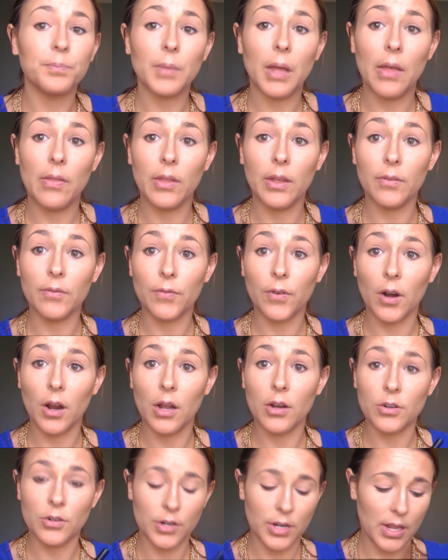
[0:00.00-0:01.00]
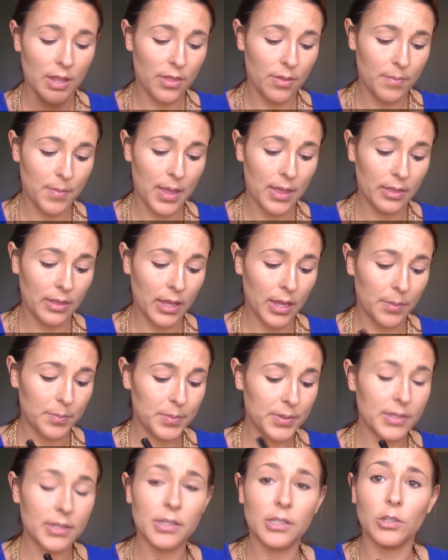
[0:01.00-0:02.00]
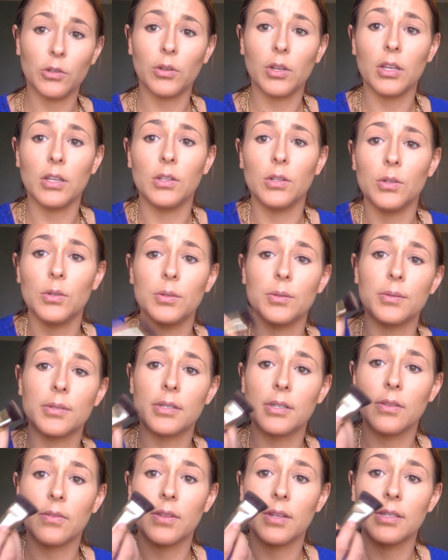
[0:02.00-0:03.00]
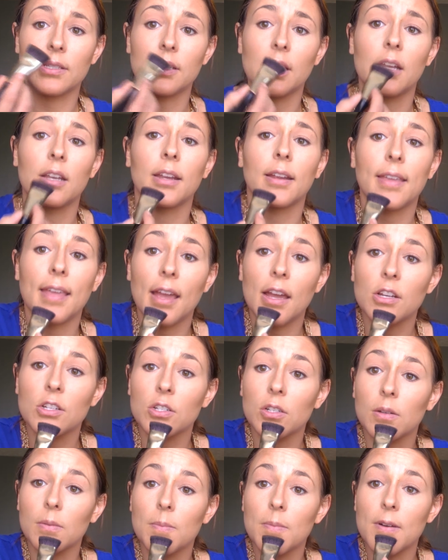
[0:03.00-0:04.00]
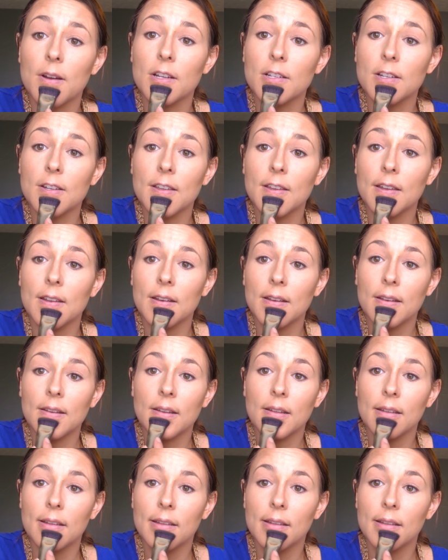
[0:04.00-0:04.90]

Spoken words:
And then for underneath my lips, you can use the Sonia Kashuk brush again.